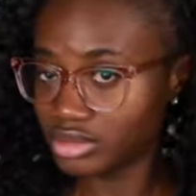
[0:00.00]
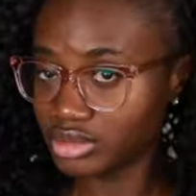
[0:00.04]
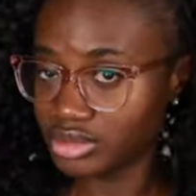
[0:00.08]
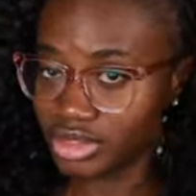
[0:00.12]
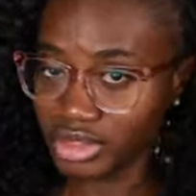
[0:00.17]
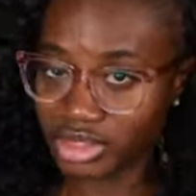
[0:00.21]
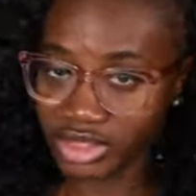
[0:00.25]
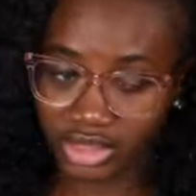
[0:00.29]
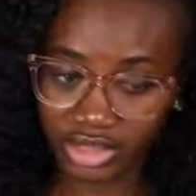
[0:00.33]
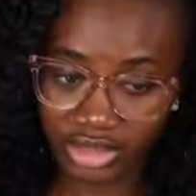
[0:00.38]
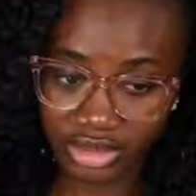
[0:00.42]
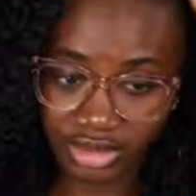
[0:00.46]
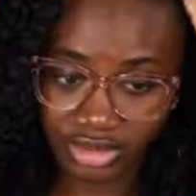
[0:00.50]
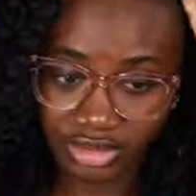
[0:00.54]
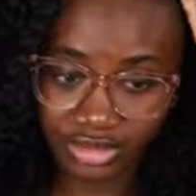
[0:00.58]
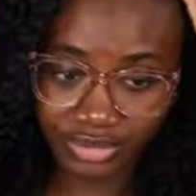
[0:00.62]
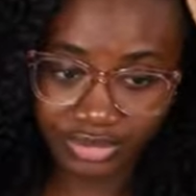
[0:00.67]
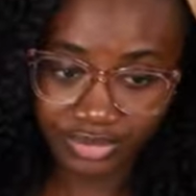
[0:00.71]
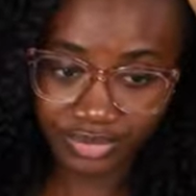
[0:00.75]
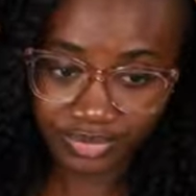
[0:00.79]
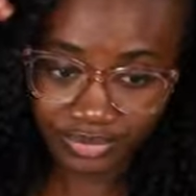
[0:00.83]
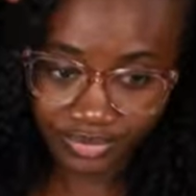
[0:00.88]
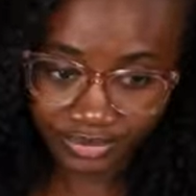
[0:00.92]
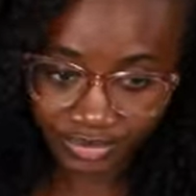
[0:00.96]
And
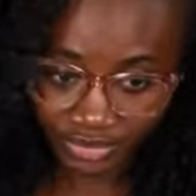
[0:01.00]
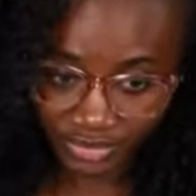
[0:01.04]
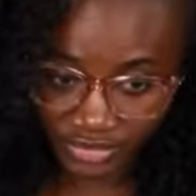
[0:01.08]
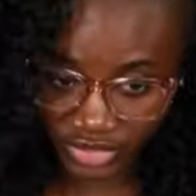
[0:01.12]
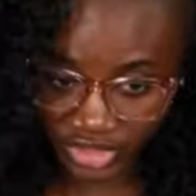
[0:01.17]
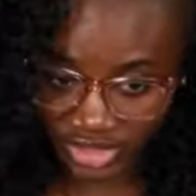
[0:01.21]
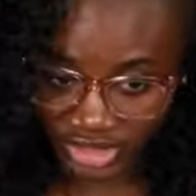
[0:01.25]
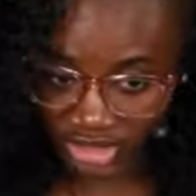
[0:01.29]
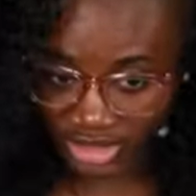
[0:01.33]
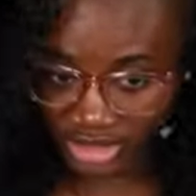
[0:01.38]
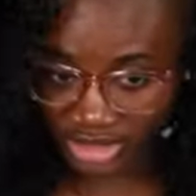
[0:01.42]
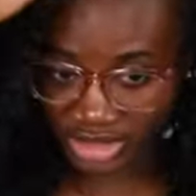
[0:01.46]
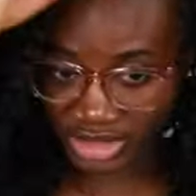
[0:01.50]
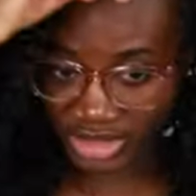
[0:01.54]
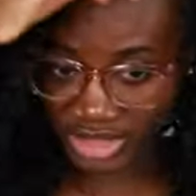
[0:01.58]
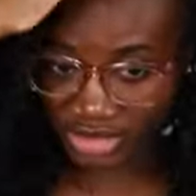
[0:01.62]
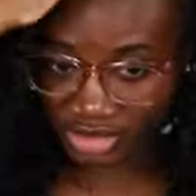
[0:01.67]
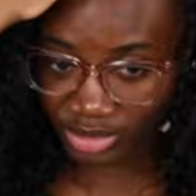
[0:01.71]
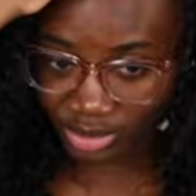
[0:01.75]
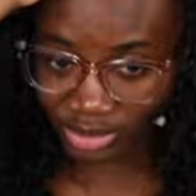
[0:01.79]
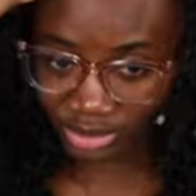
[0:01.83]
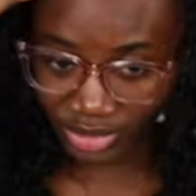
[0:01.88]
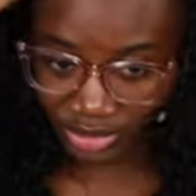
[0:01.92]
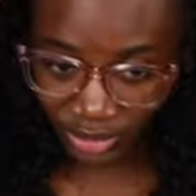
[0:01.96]
this is
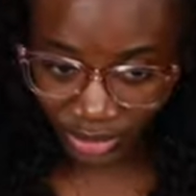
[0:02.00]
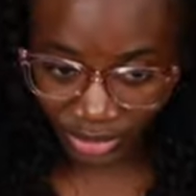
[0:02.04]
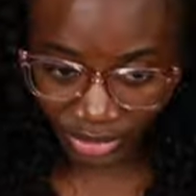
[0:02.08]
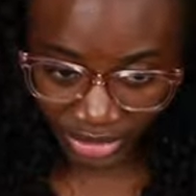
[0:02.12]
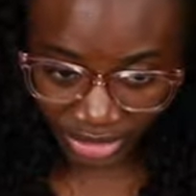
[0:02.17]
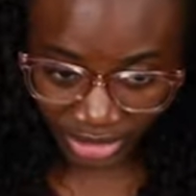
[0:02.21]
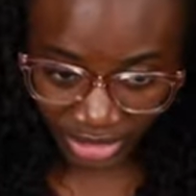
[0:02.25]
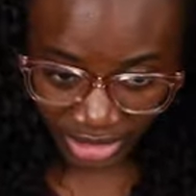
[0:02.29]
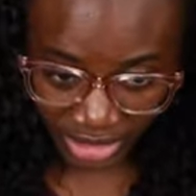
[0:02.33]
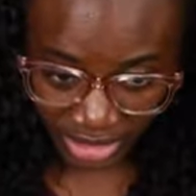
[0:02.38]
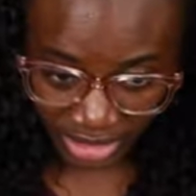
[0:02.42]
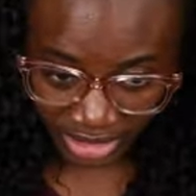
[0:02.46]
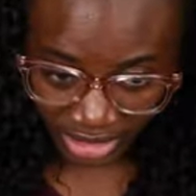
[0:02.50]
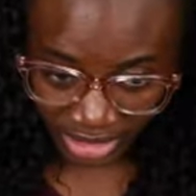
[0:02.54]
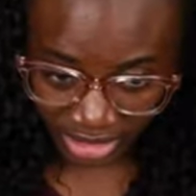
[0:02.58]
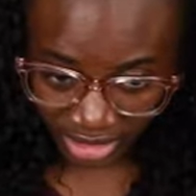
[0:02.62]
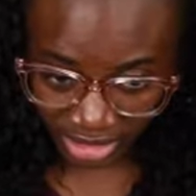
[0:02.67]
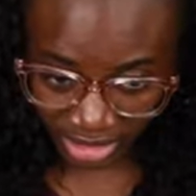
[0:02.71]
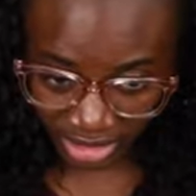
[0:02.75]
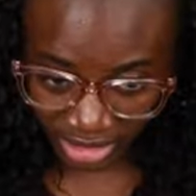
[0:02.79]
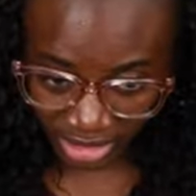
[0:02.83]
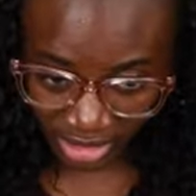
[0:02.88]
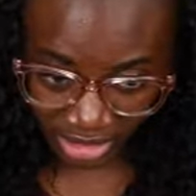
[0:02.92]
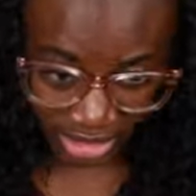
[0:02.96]
how I've been wearing
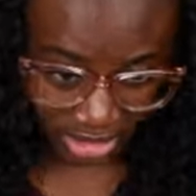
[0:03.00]
it.